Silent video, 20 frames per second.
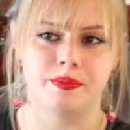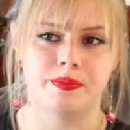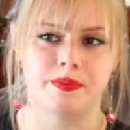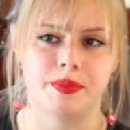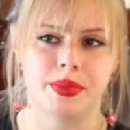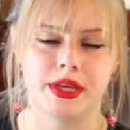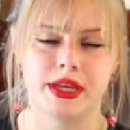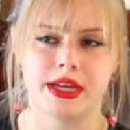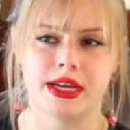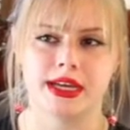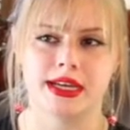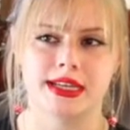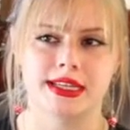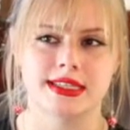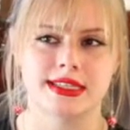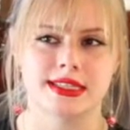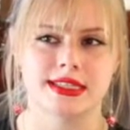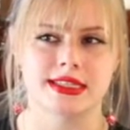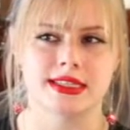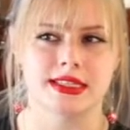because
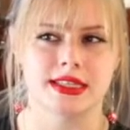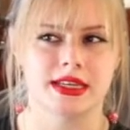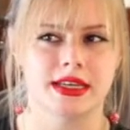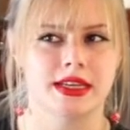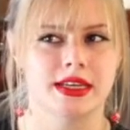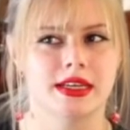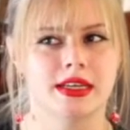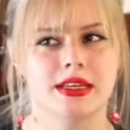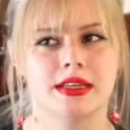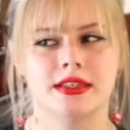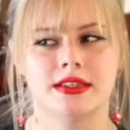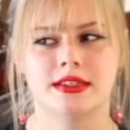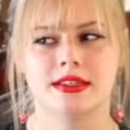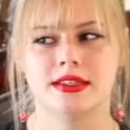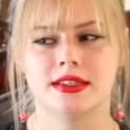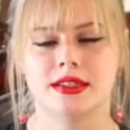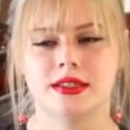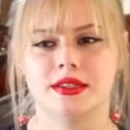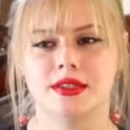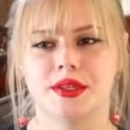it's like
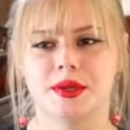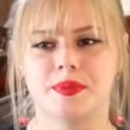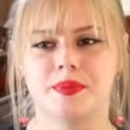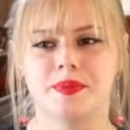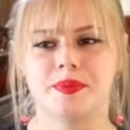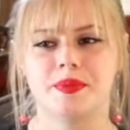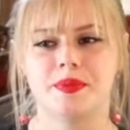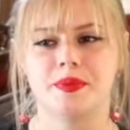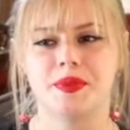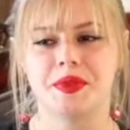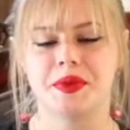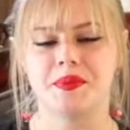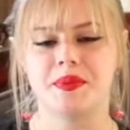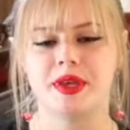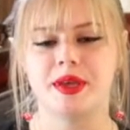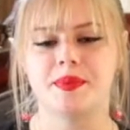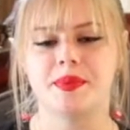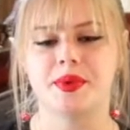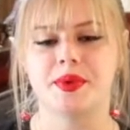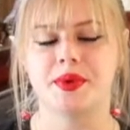the
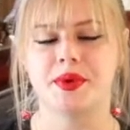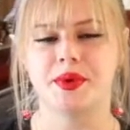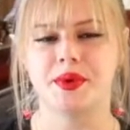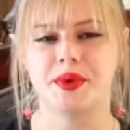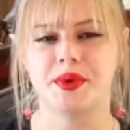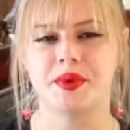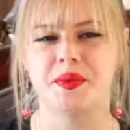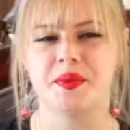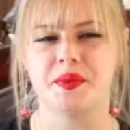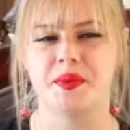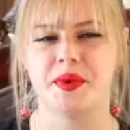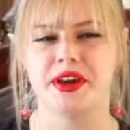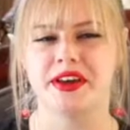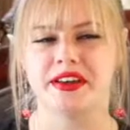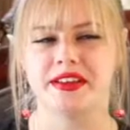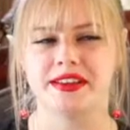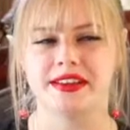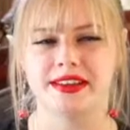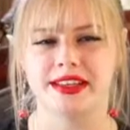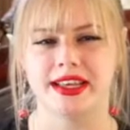people who
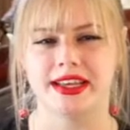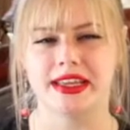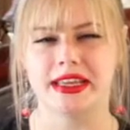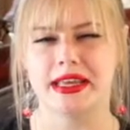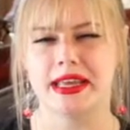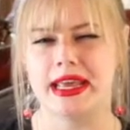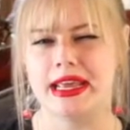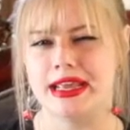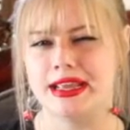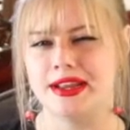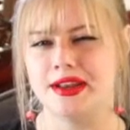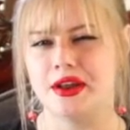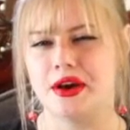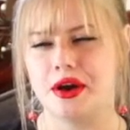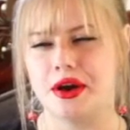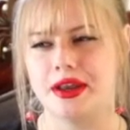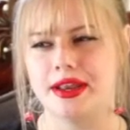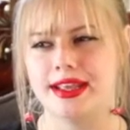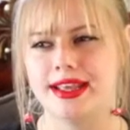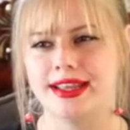will like hate
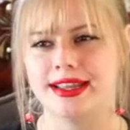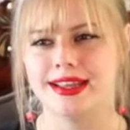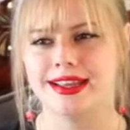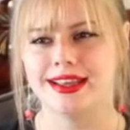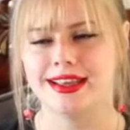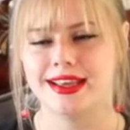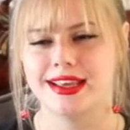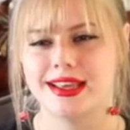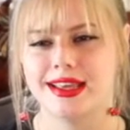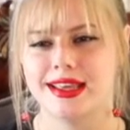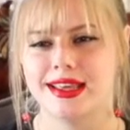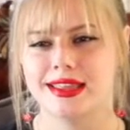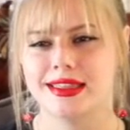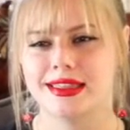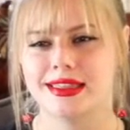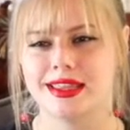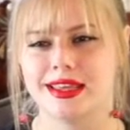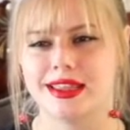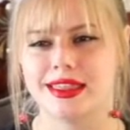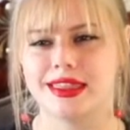on it,
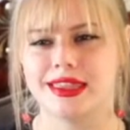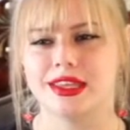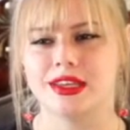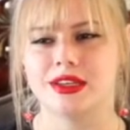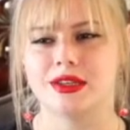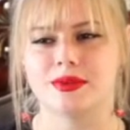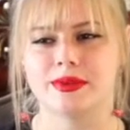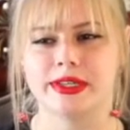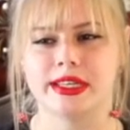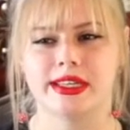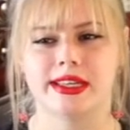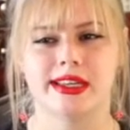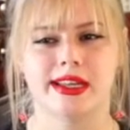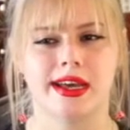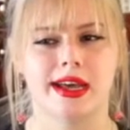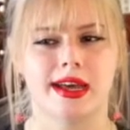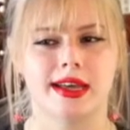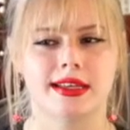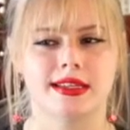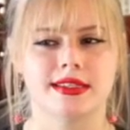they think of it
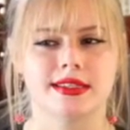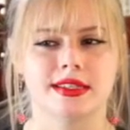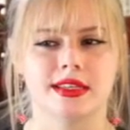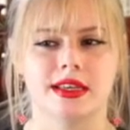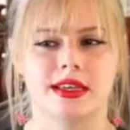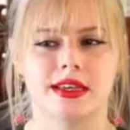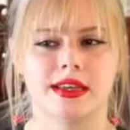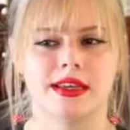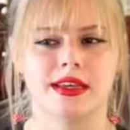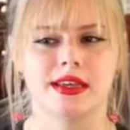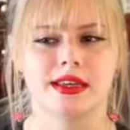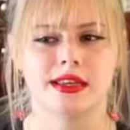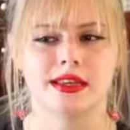as like